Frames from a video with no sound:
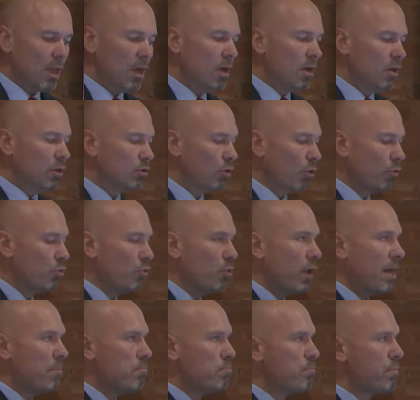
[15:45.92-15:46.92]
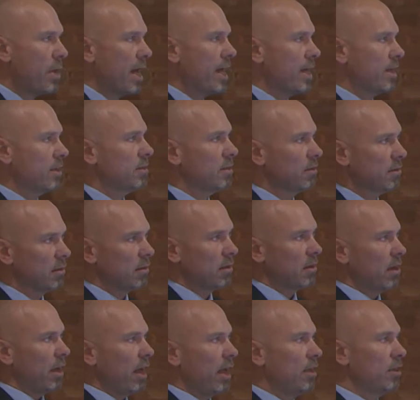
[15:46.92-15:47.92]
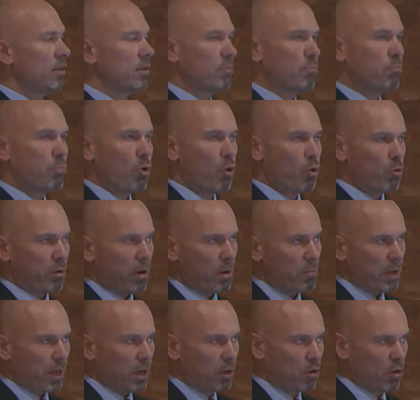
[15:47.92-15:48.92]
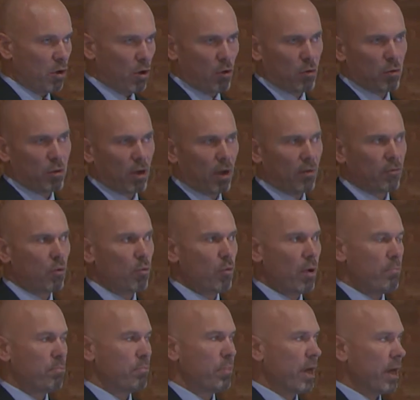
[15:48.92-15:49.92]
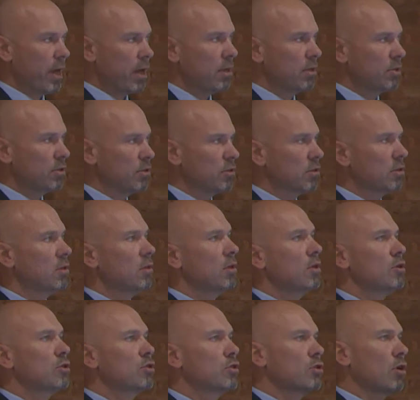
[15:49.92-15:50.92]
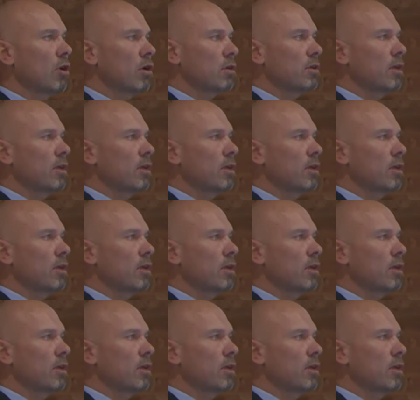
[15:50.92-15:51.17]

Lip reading: So you embed in the programming code of a web page certain